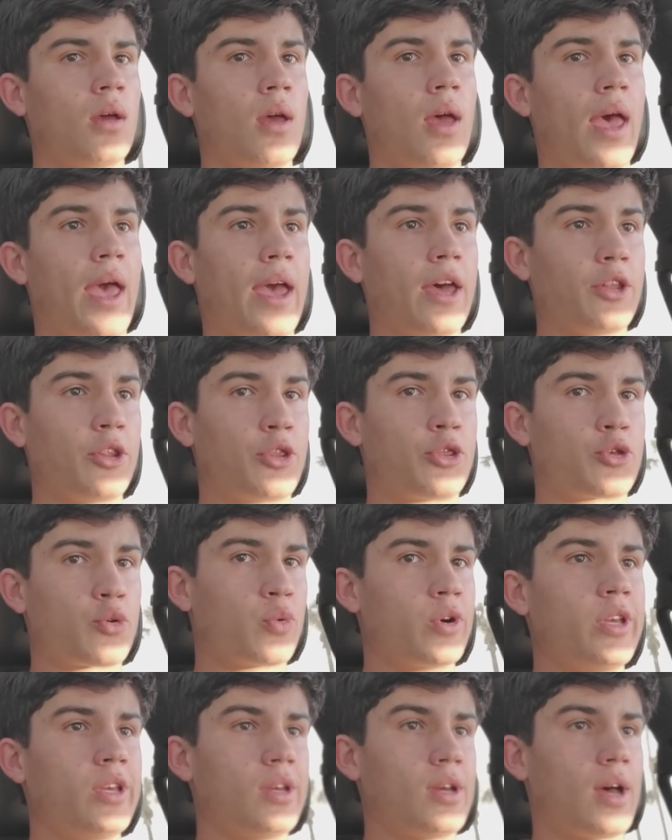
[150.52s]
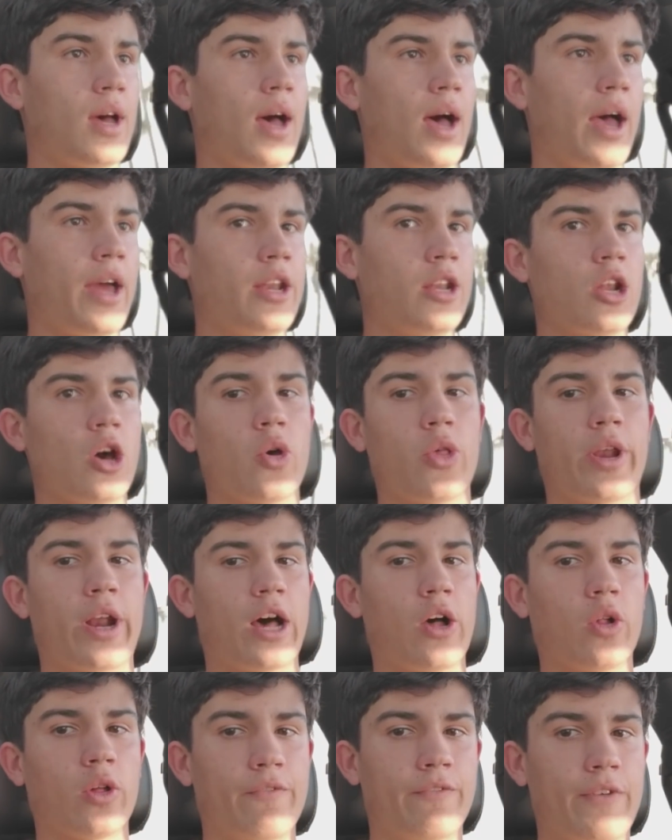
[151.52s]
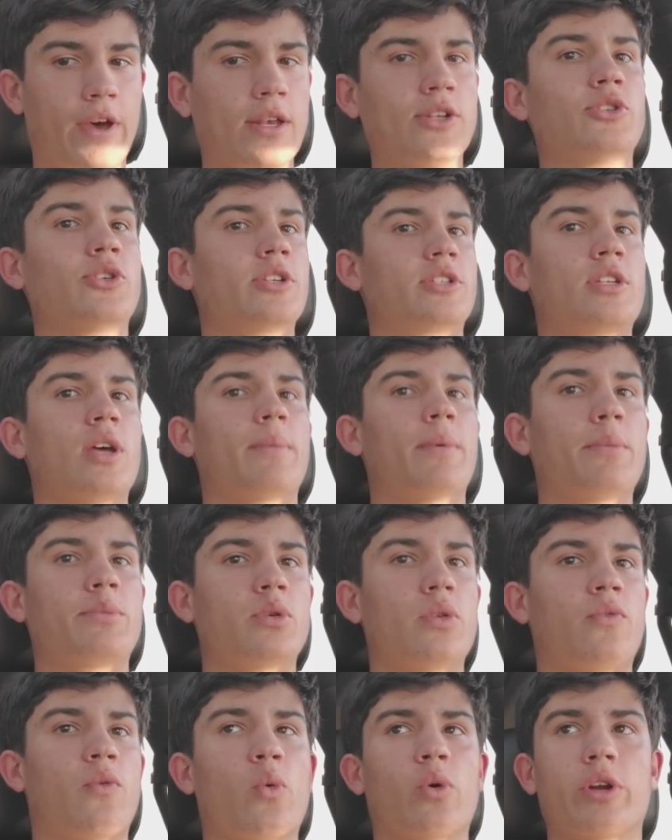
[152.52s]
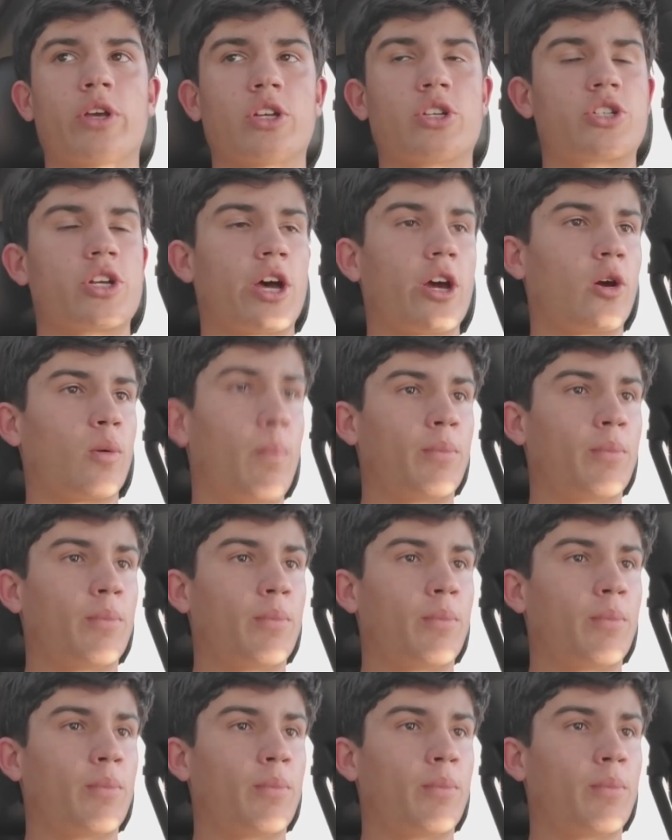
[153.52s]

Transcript: And three, I know that I'll eventually step up to a 40-inch tire.